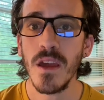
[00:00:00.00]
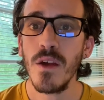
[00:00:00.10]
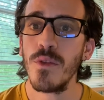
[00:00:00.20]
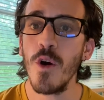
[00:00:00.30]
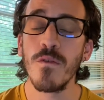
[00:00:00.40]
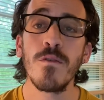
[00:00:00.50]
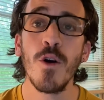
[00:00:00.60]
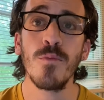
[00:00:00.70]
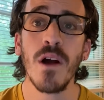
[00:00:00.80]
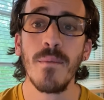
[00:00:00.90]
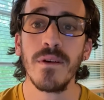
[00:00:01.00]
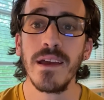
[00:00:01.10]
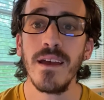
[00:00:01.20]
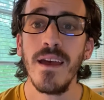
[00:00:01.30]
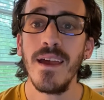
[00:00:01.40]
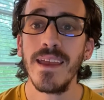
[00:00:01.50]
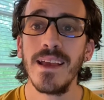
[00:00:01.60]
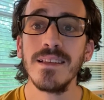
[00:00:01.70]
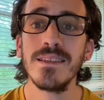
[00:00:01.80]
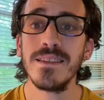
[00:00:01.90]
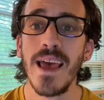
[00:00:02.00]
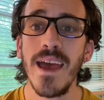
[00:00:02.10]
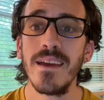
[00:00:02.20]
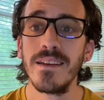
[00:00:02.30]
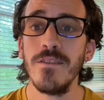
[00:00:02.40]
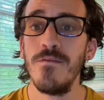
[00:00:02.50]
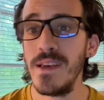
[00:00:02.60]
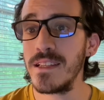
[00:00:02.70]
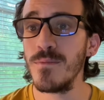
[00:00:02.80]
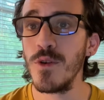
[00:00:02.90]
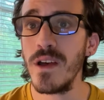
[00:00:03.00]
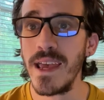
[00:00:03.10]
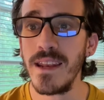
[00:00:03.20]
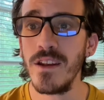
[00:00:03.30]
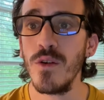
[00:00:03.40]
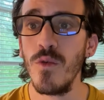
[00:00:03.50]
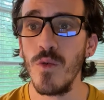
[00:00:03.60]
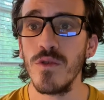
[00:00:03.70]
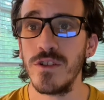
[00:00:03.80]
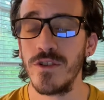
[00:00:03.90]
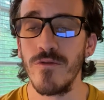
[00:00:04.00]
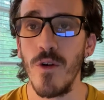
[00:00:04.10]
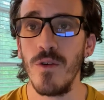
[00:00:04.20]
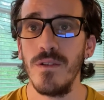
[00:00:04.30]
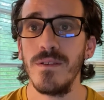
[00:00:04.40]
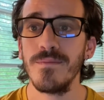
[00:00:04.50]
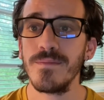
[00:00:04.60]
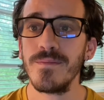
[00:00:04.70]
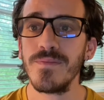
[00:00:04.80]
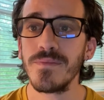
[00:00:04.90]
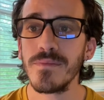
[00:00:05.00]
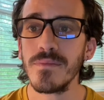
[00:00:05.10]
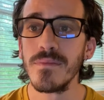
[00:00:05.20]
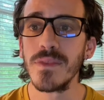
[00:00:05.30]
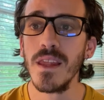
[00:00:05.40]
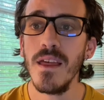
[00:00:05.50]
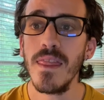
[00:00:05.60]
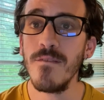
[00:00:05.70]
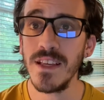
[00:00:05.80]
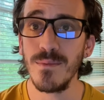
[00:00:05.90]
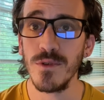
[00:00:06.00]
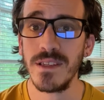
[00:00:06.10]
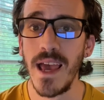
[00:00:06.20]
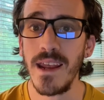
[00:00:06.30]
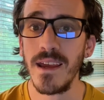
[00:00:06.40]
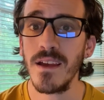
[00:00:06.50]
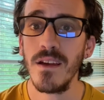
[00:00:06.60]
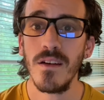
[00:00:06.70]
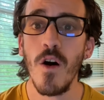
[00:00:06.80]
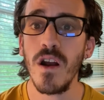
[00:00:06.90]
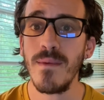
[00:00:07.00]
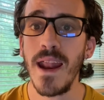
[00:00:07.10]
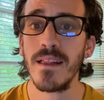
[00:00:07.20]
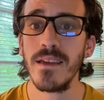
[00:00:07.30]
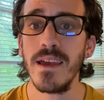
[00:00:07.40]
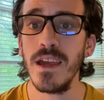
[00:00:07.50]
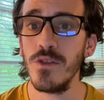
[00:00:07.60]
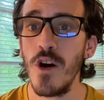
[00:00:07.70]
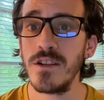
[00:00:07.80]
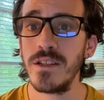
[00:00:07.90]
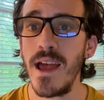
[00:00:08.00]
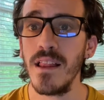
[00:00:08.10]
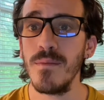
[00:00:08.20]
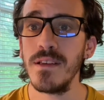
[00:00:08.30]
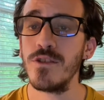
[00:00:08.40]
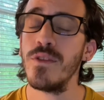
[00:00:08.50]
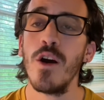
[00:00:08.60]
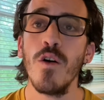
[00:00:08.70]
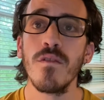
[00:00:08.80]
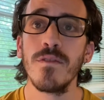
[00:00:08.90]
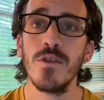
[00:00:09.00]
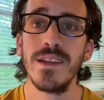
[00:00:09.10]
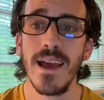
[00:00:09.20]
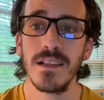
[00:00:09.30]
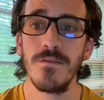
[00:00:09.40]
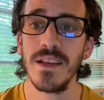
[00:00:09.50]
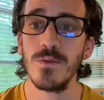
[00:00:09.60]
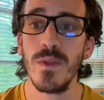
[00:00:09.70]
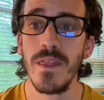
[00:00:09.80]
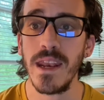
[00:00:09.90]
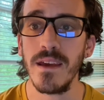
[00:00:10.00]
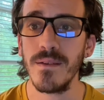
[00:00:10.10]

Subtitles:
The overflow property can set to visible, hidden, or scroll. The visible setting automatically enlarges the element so that overflow text fits within it.